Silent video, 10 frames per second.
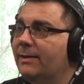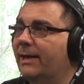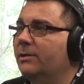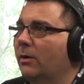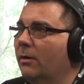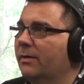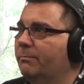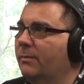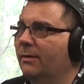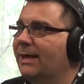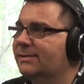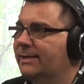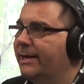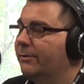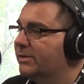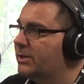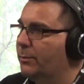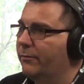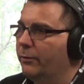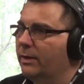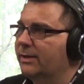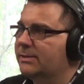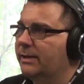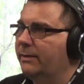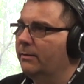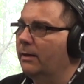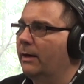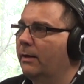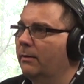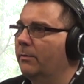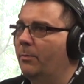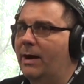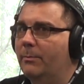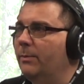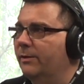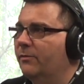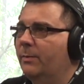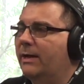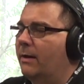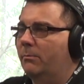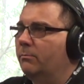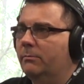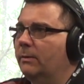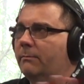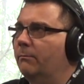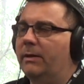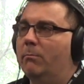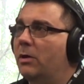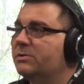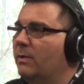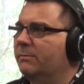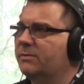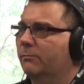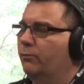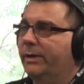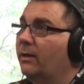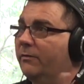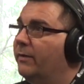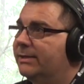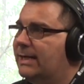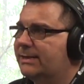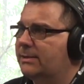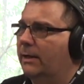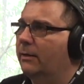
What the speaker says: that. Last decade or so, we've really seen the pub meals become, in most pubs, really fantastic.